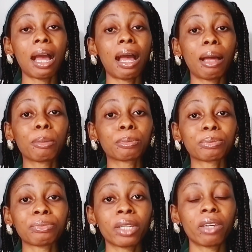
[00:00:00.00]

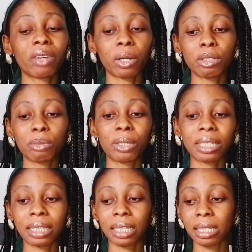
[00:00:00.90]
If you are going to be
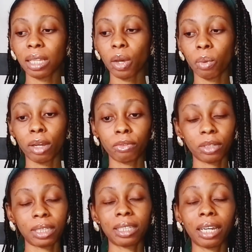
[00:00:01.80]
using this
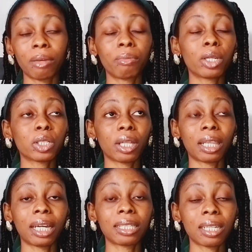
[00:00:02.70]
AY49, make sure
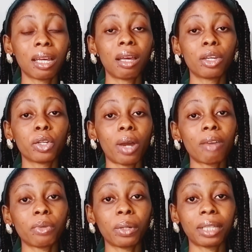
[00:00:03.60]
that you
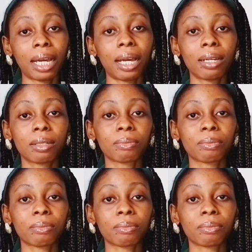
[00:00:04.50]
have other